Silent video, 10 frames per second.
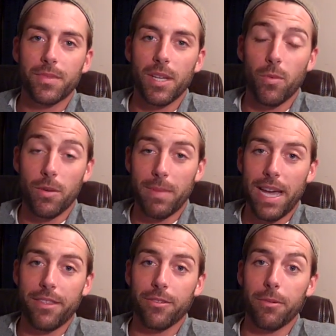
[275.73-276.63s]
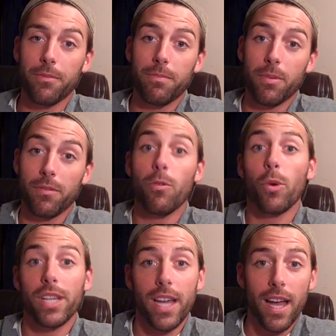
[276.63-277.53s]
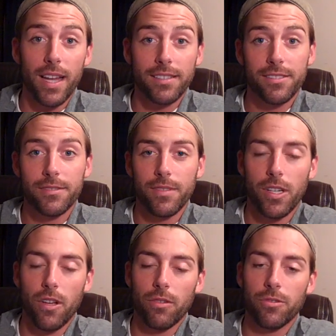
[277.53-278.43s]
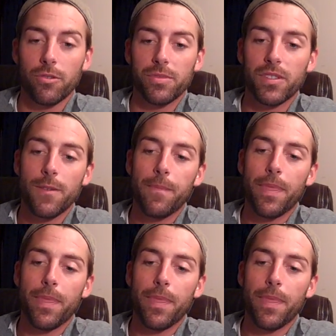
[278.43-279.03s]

Okay, one bathroom per forty guys in all the rooms.